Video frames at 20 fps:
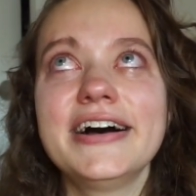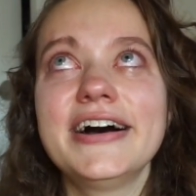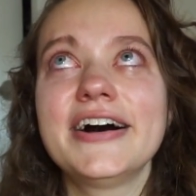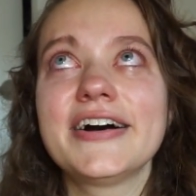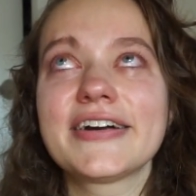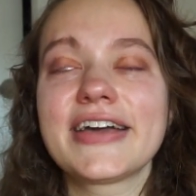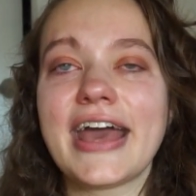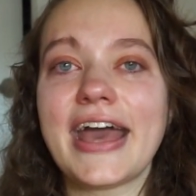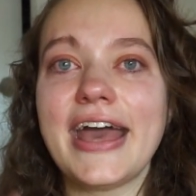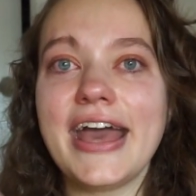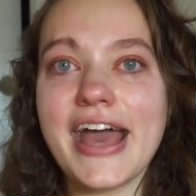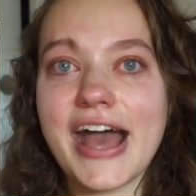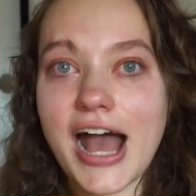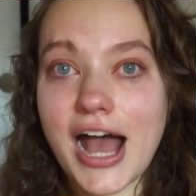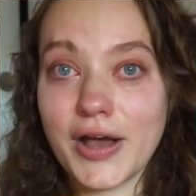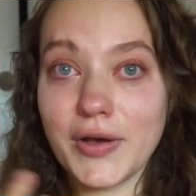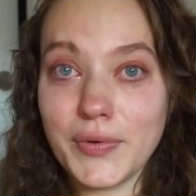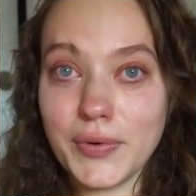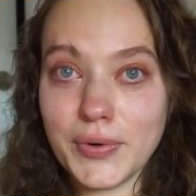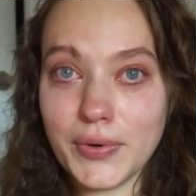Okay.
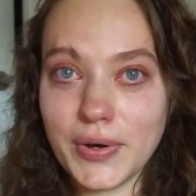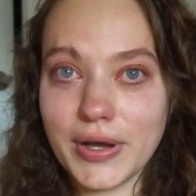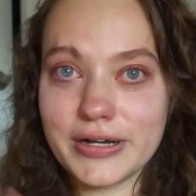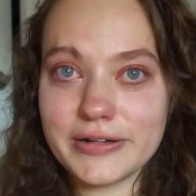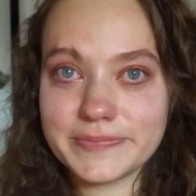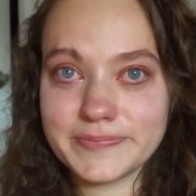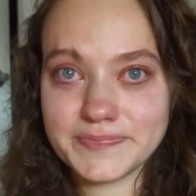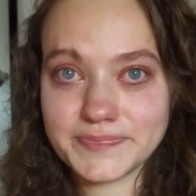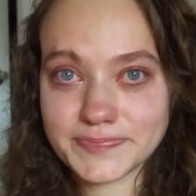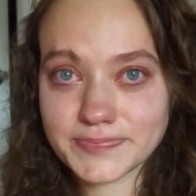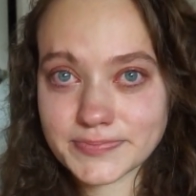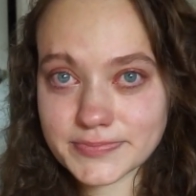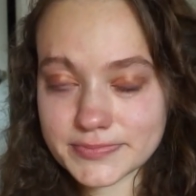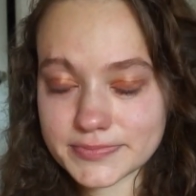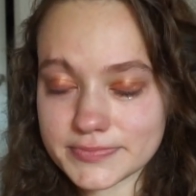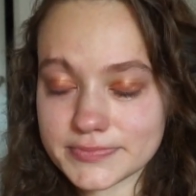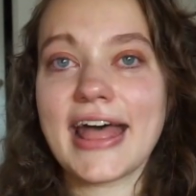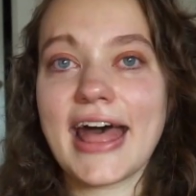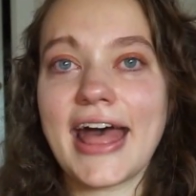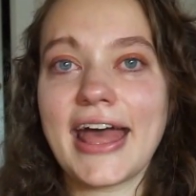Whew.
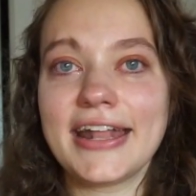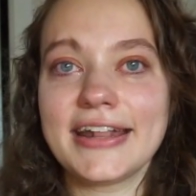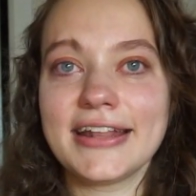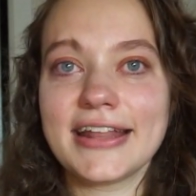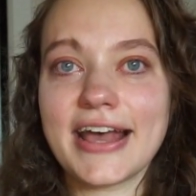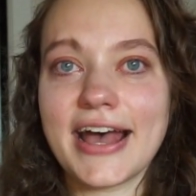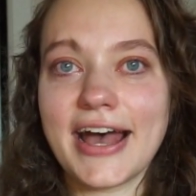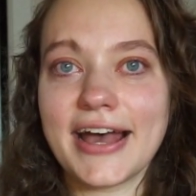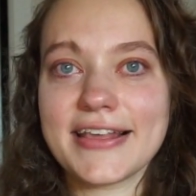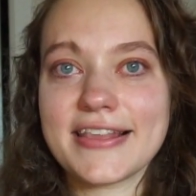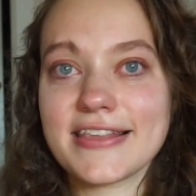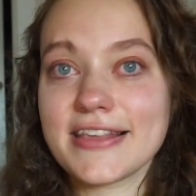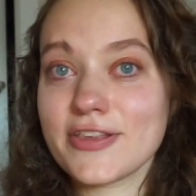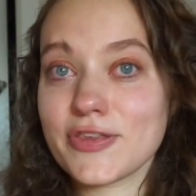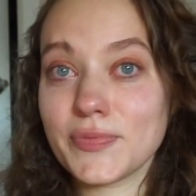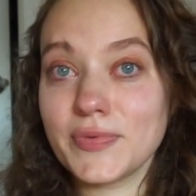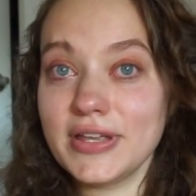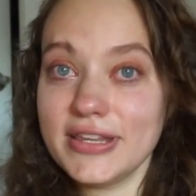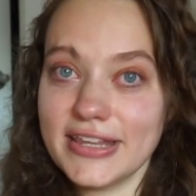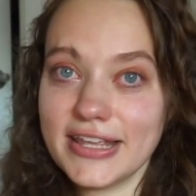Then, since
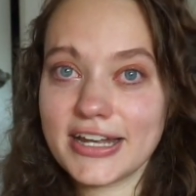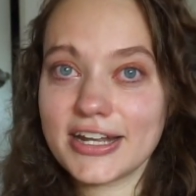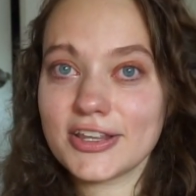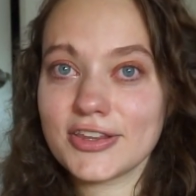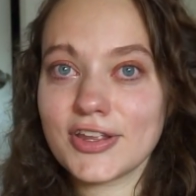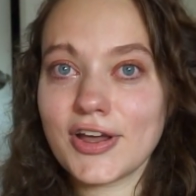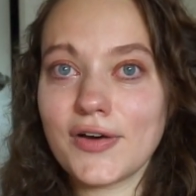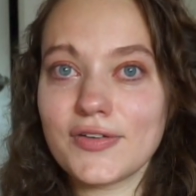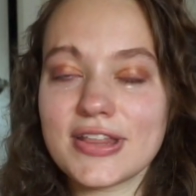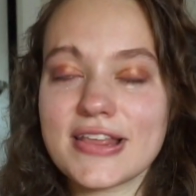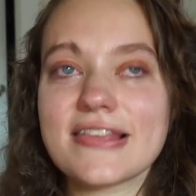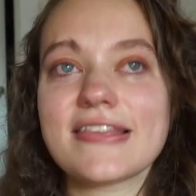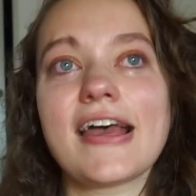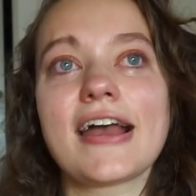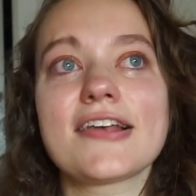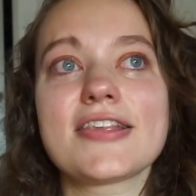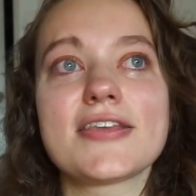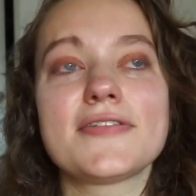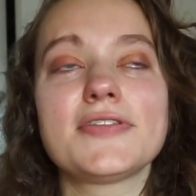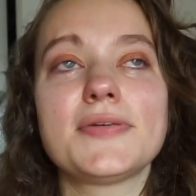we didn't know the
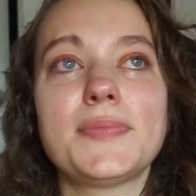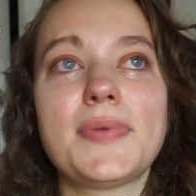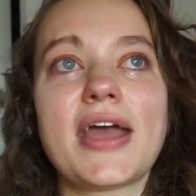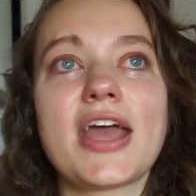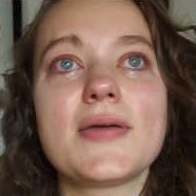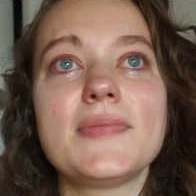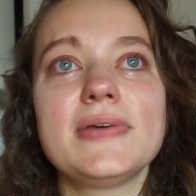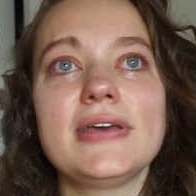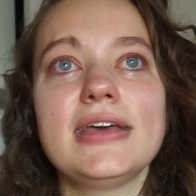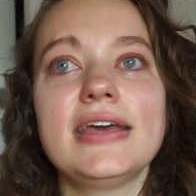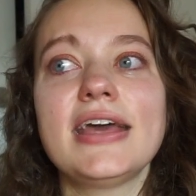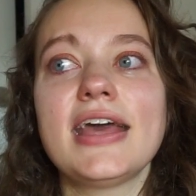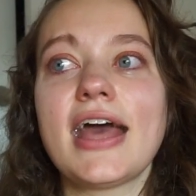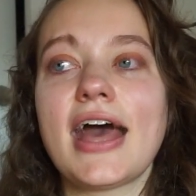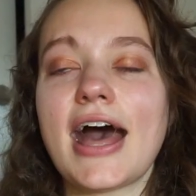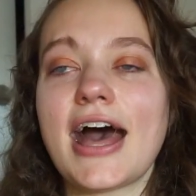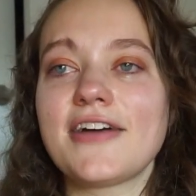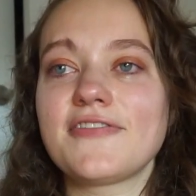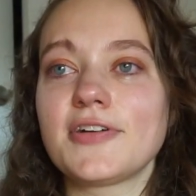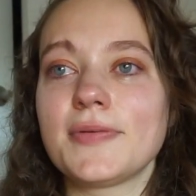sex of the baby,
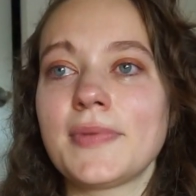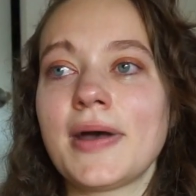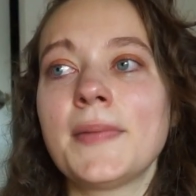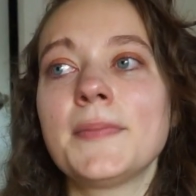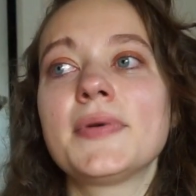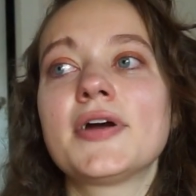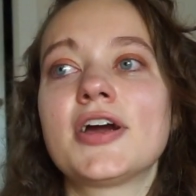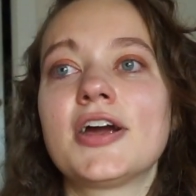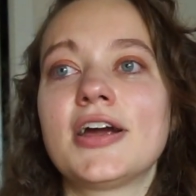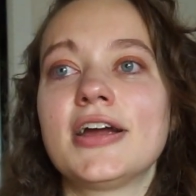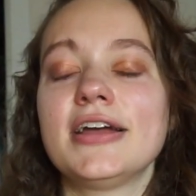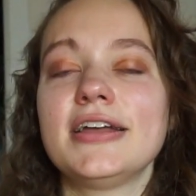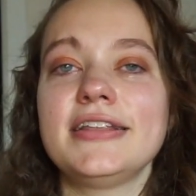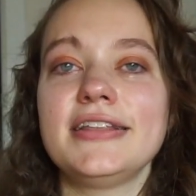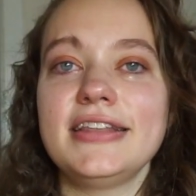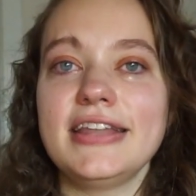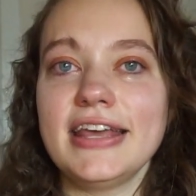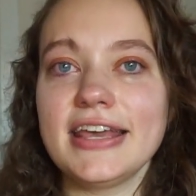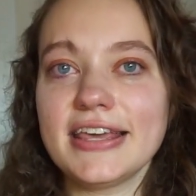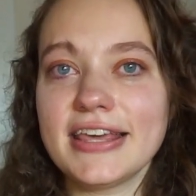I remember
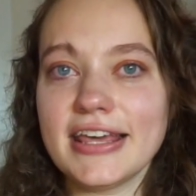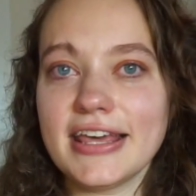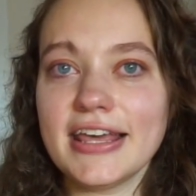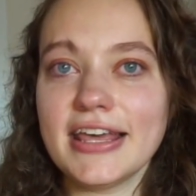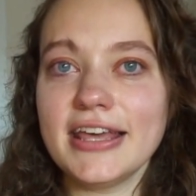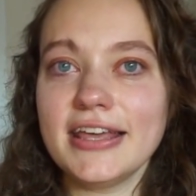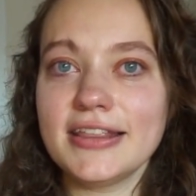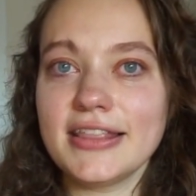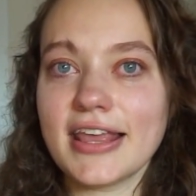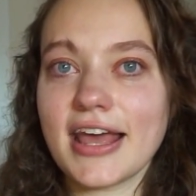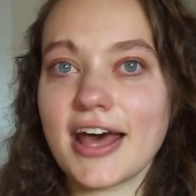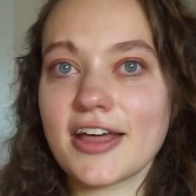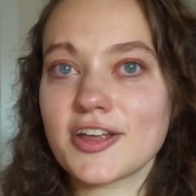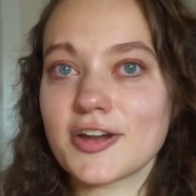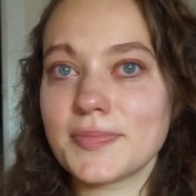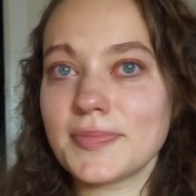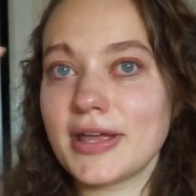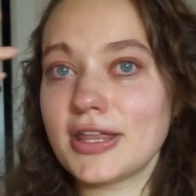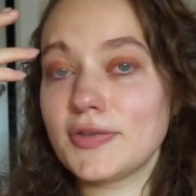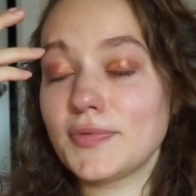Nikki, the
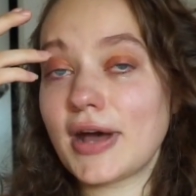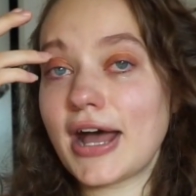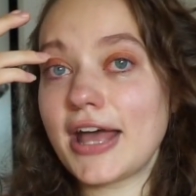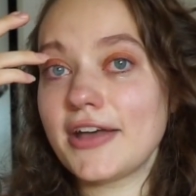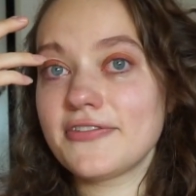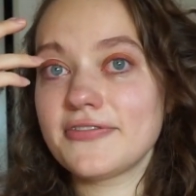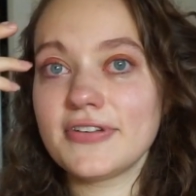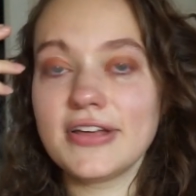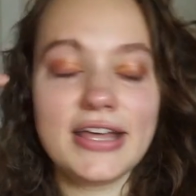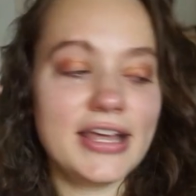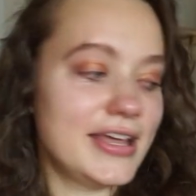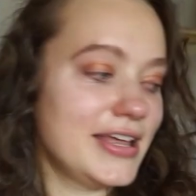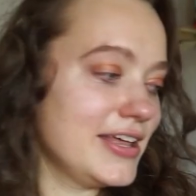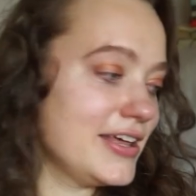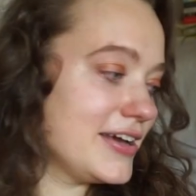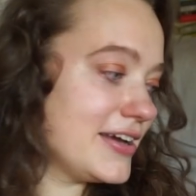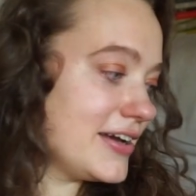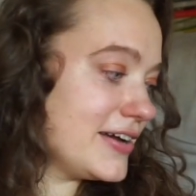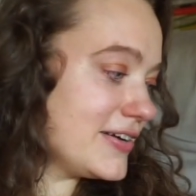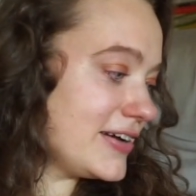other midwife.
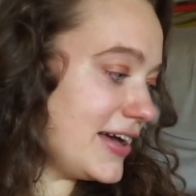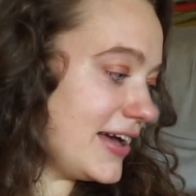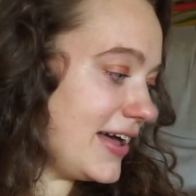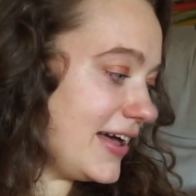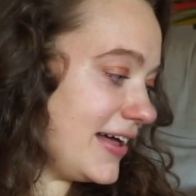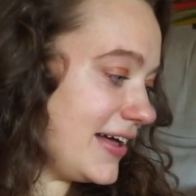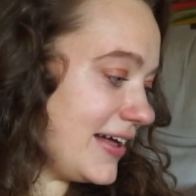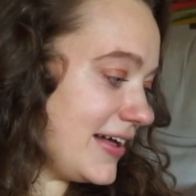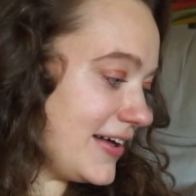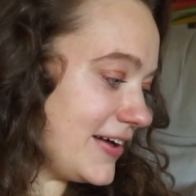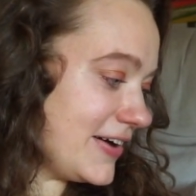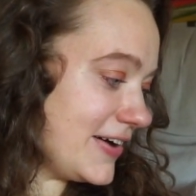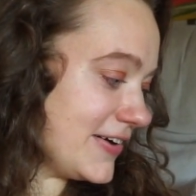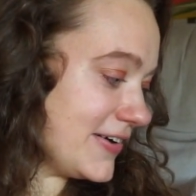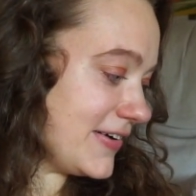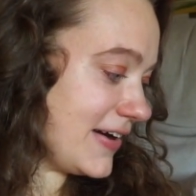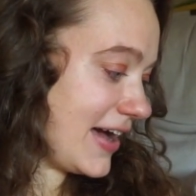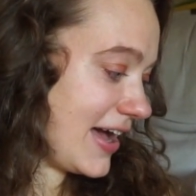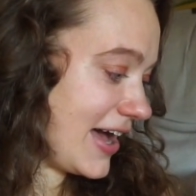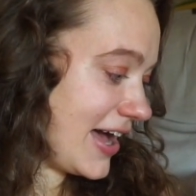
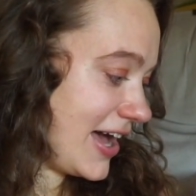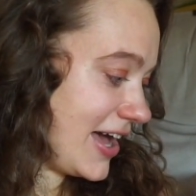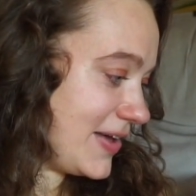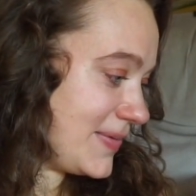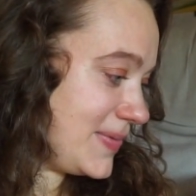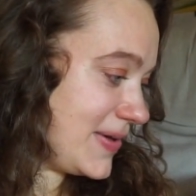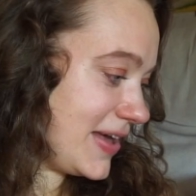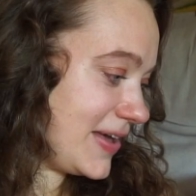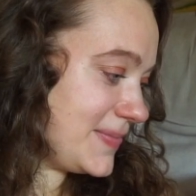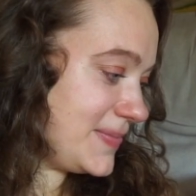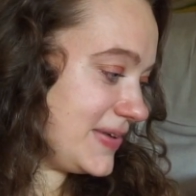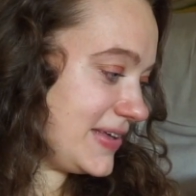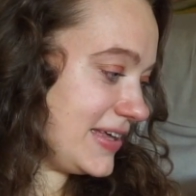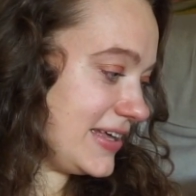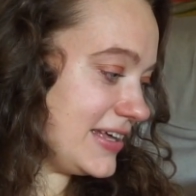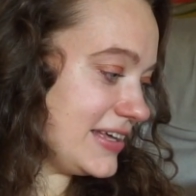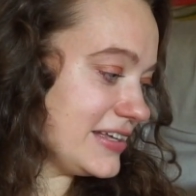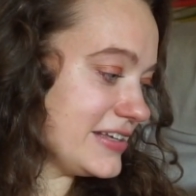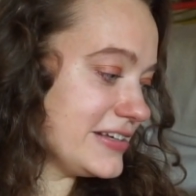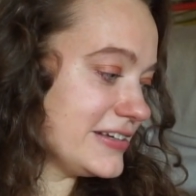Oh, hi,
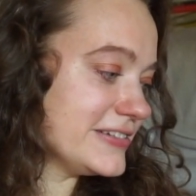baby.